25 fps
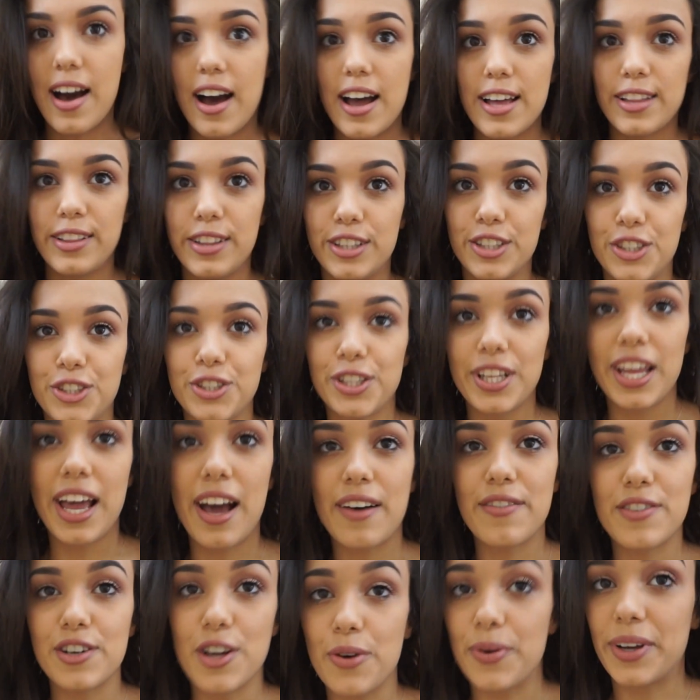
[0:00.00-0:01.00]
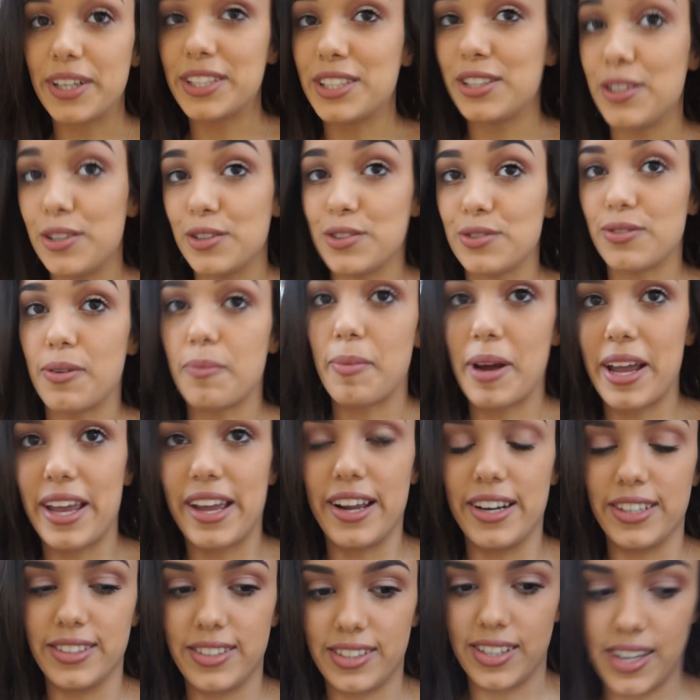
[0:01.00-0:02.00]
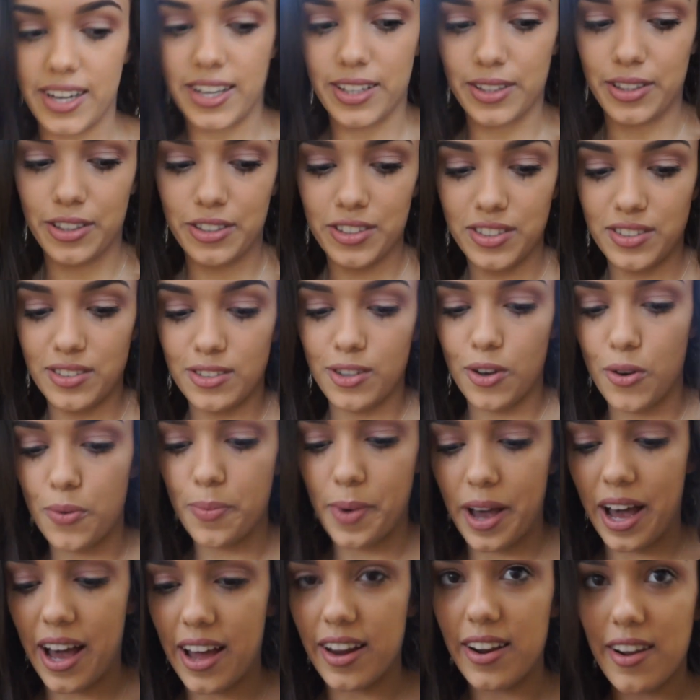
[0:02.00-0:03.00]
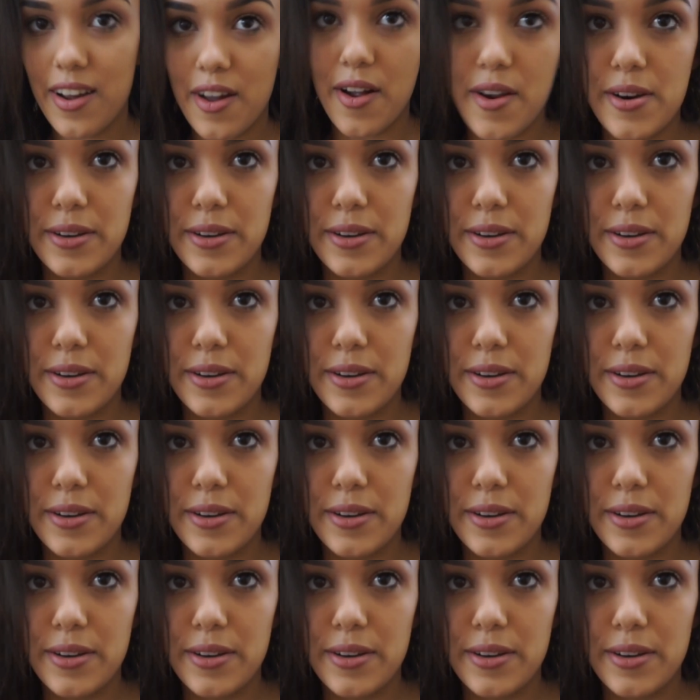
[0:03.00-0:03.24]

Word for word: I literally have no excuse for my hair today. It looks so bad.